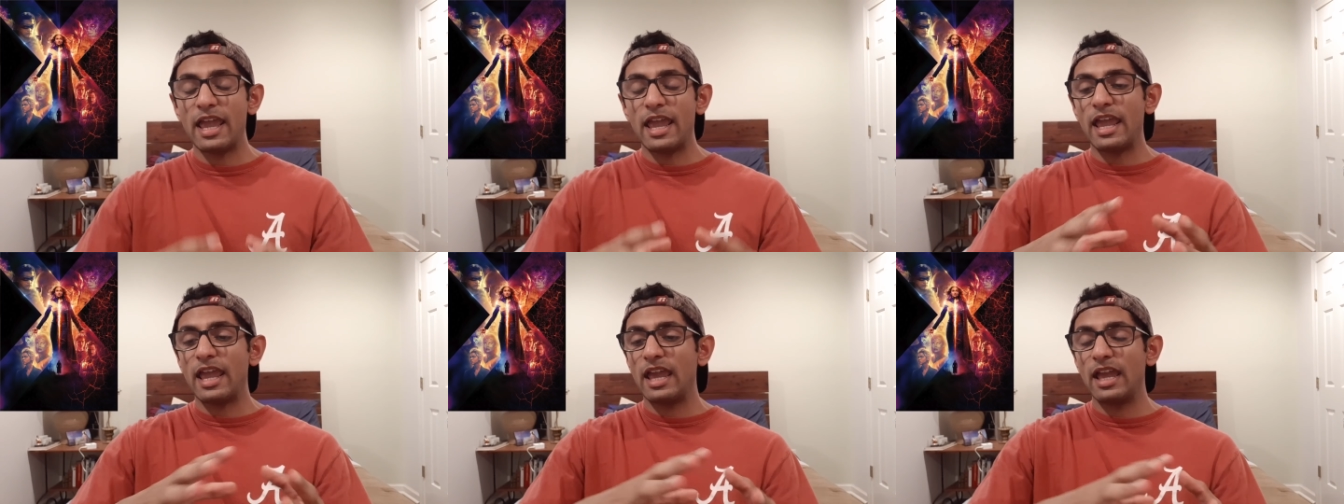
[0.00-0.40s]

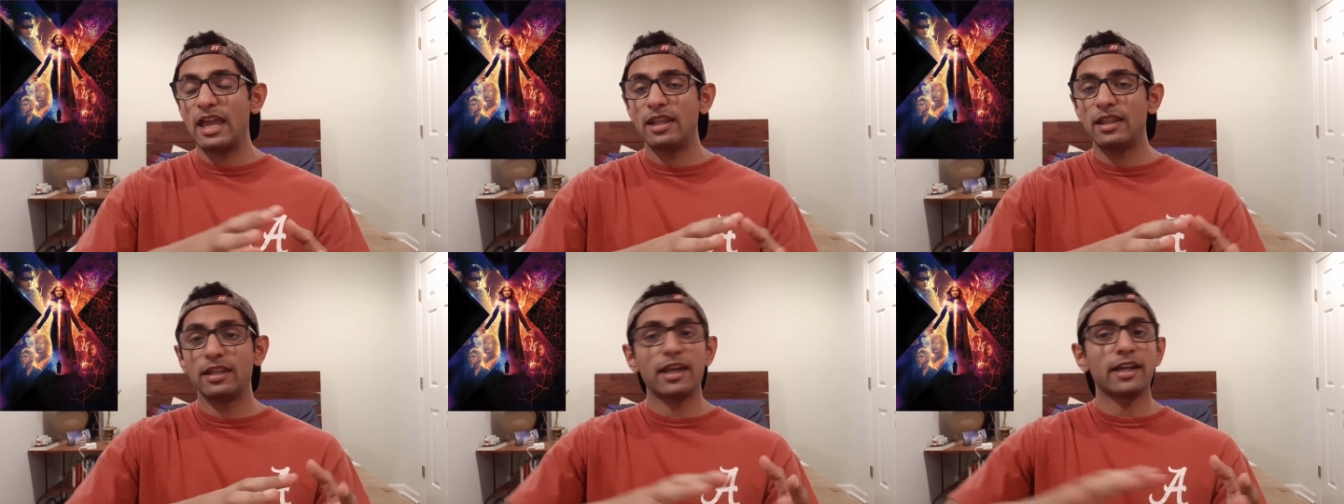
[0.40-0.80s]

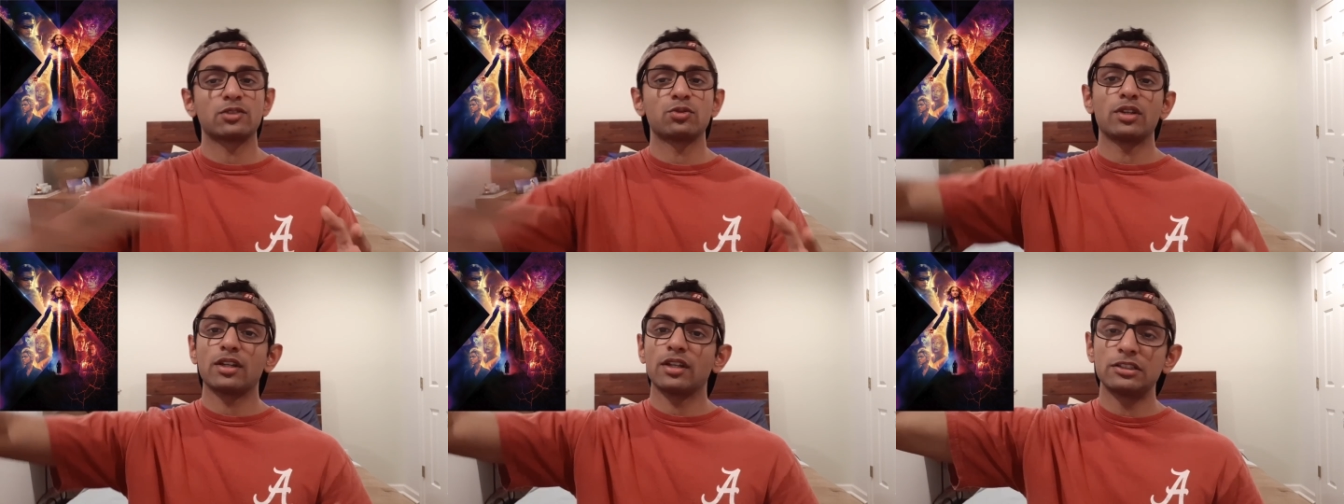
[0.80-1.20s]
And next
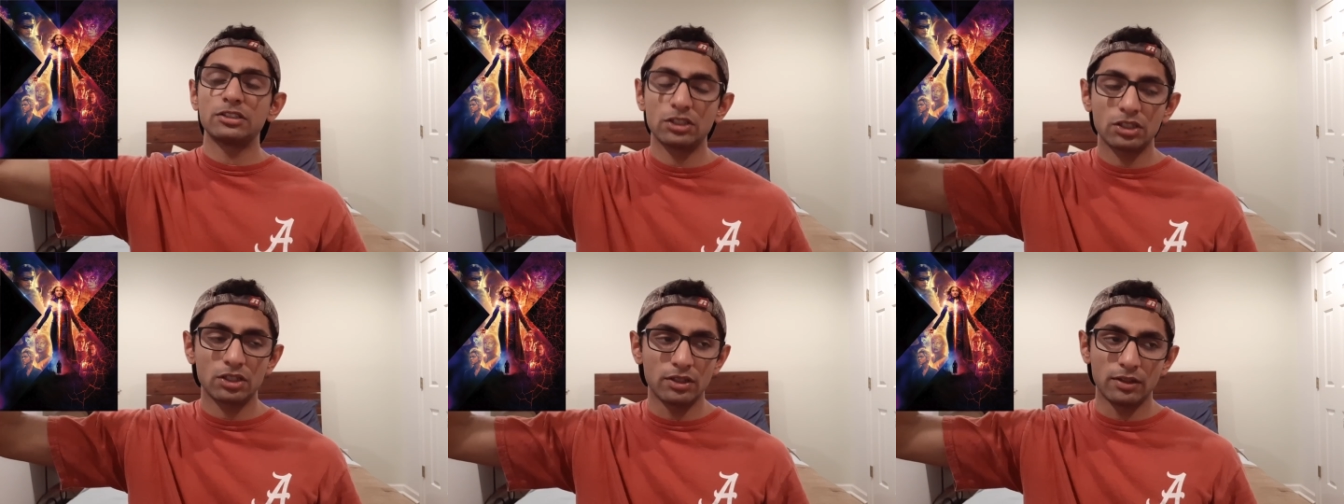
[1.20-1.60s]
weekend, it's
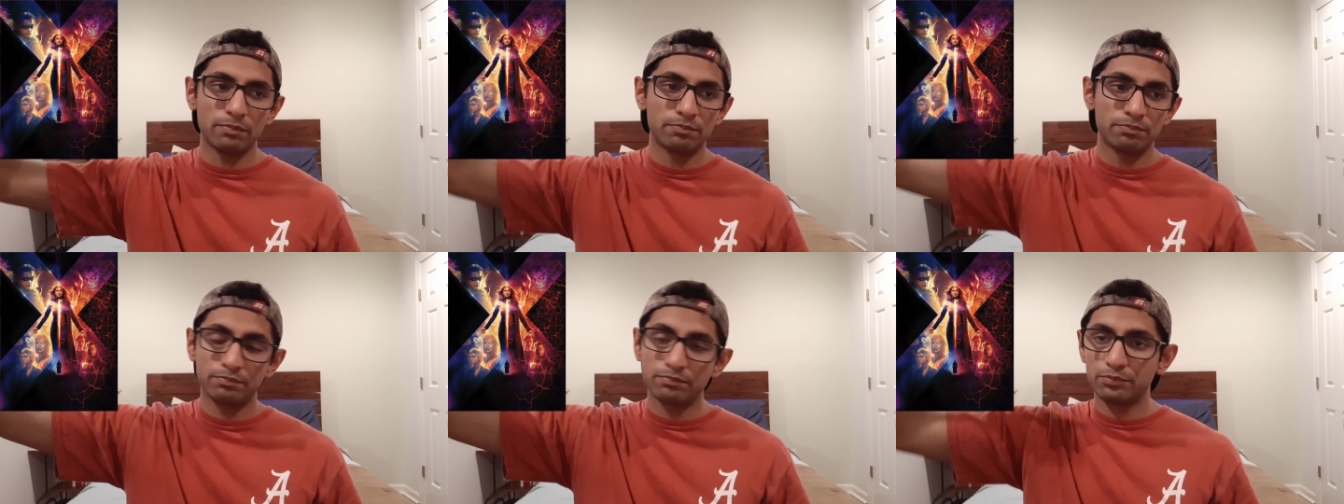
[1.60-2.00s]
just going to
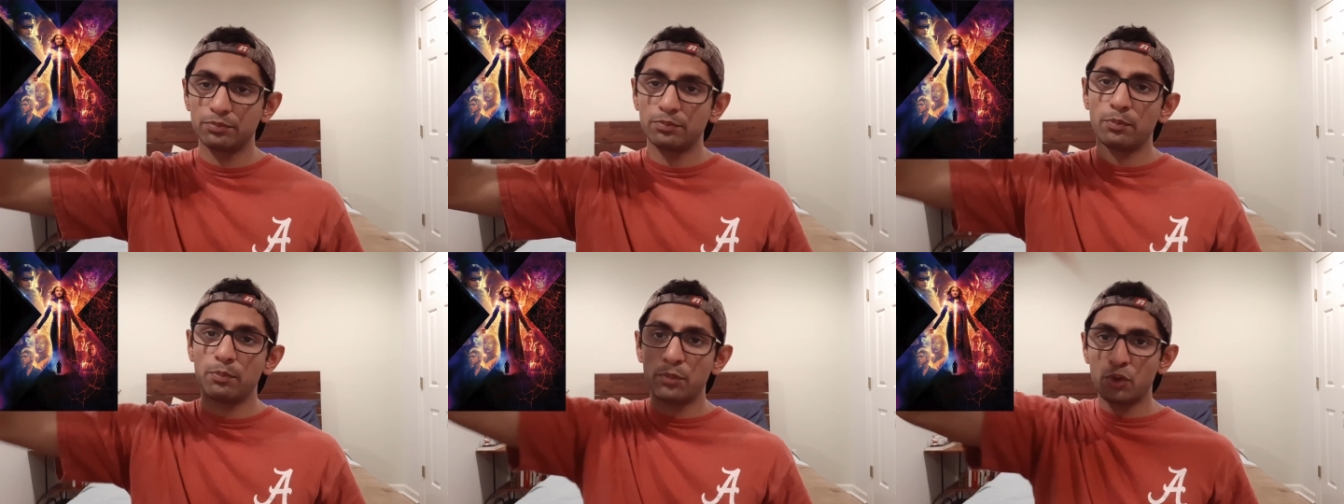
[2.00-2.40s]

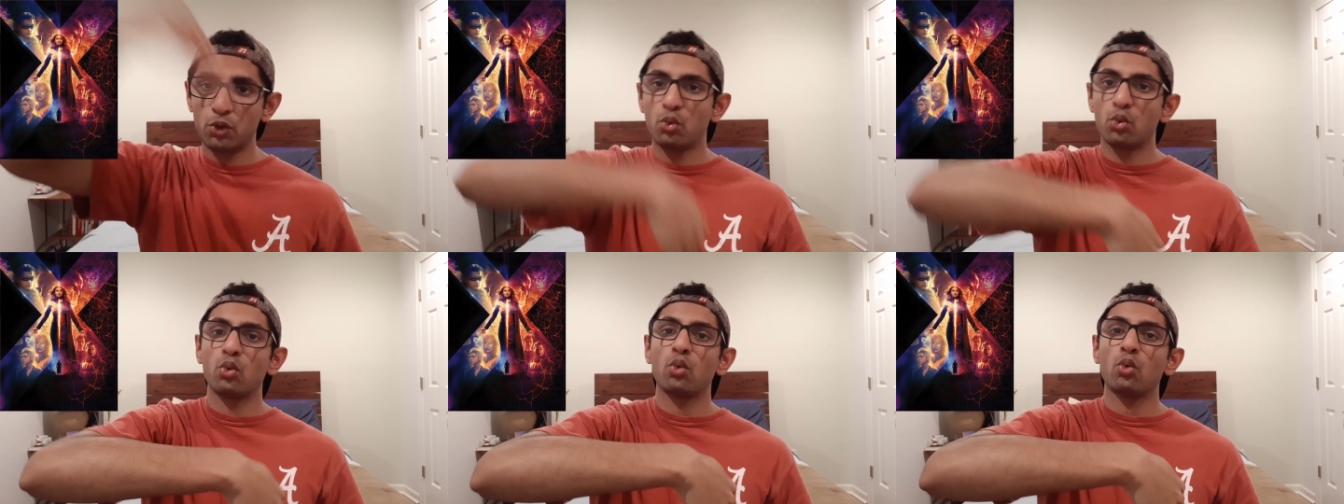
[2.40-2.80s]

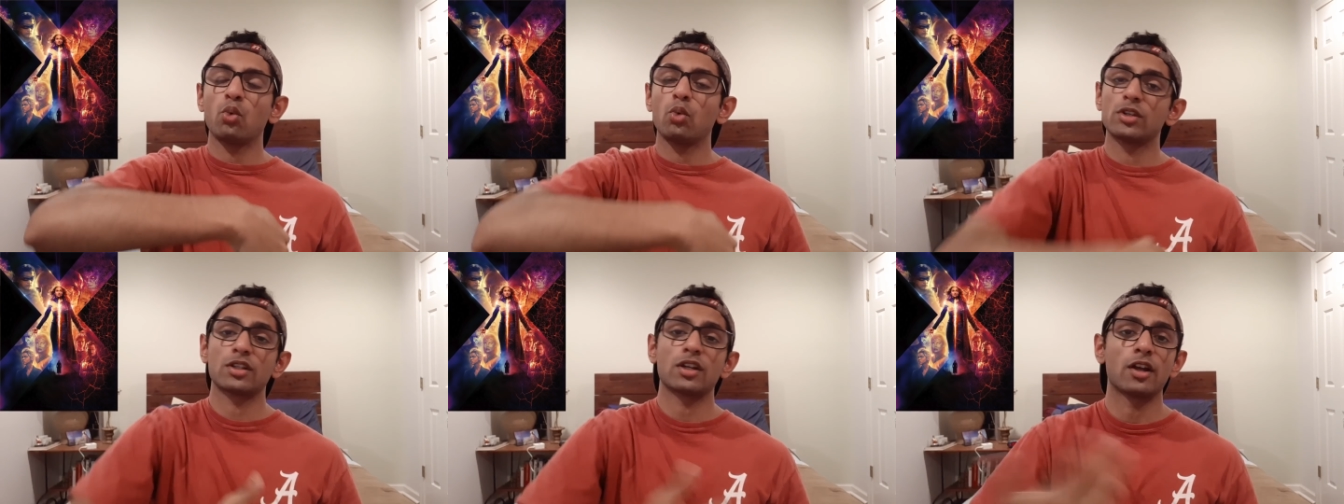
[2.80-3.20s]

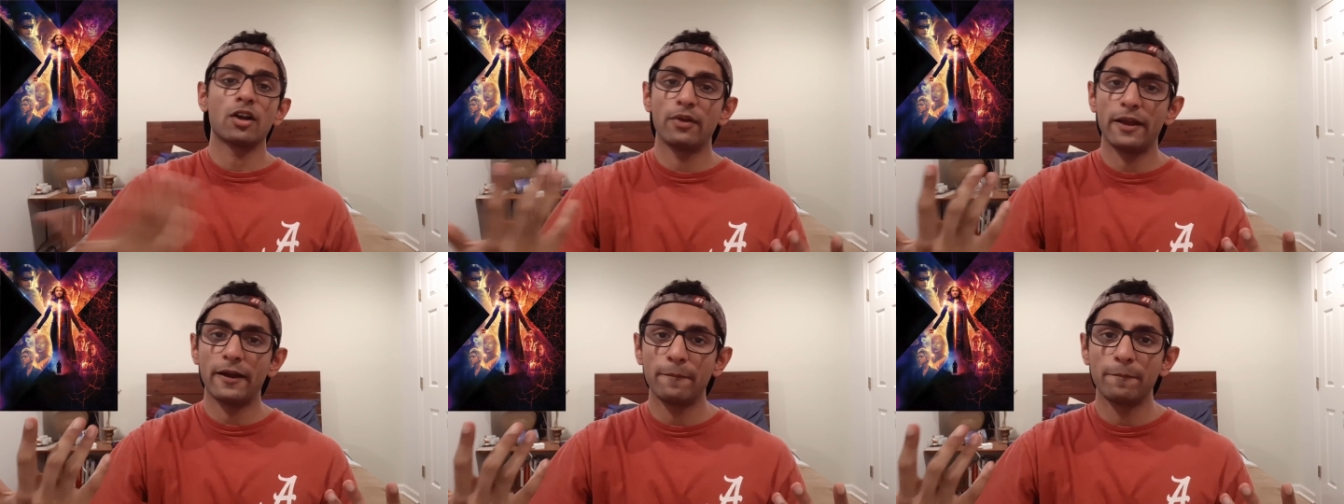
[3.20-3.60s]
it's going to go
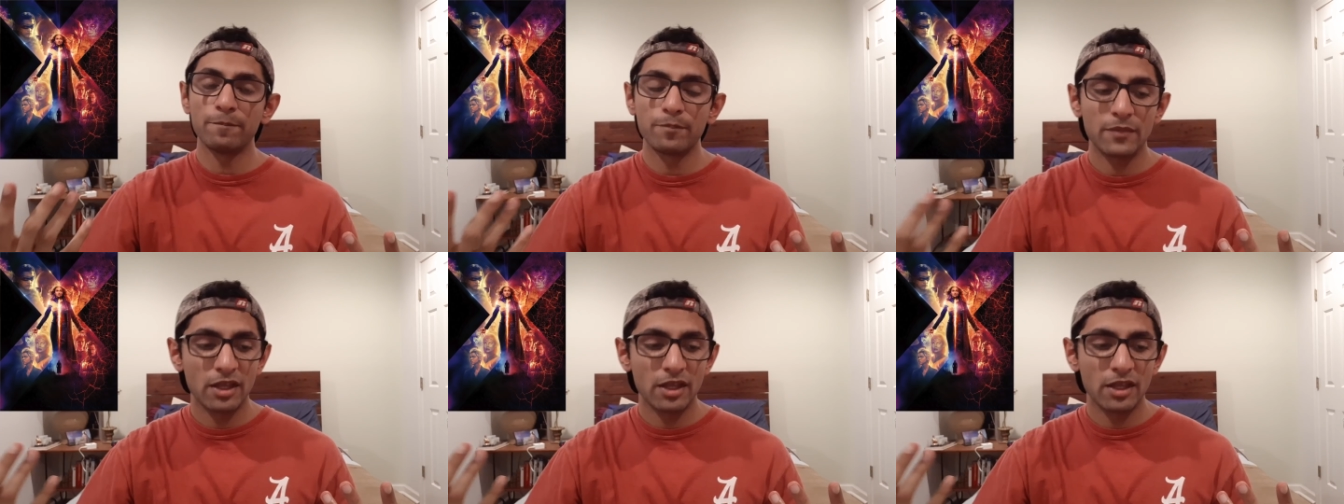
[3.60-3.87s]
down,